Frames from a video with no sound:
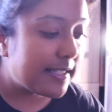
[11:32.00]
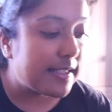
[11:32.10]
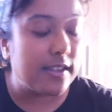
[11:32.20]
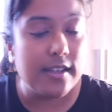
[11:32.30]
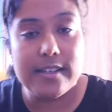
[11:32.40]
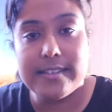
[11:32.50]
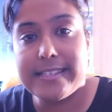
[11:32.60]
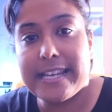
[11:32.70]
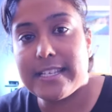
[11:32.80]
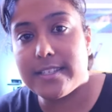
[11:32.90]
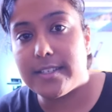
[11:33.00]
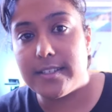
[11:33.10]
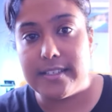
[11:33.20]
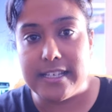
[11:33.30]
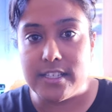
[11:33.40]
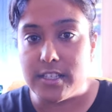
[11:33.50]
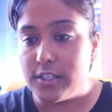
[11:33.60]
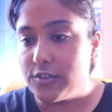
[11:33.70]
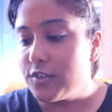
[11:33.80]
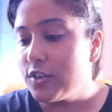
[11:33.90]
is the Saint
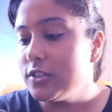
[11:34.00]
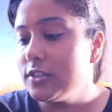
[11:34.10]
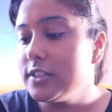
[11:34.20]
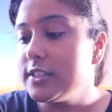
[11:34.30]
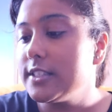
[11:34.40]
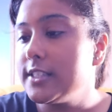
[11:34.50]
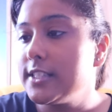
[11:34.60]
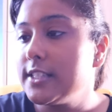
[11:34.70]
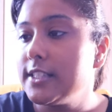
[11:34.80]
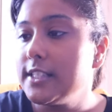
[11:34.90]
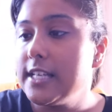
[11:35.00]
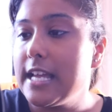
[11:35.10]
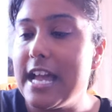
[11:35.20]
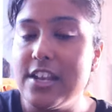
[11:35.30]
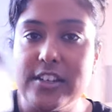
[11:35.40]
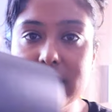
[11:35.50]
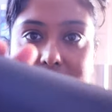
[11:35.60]
Laurent, and you can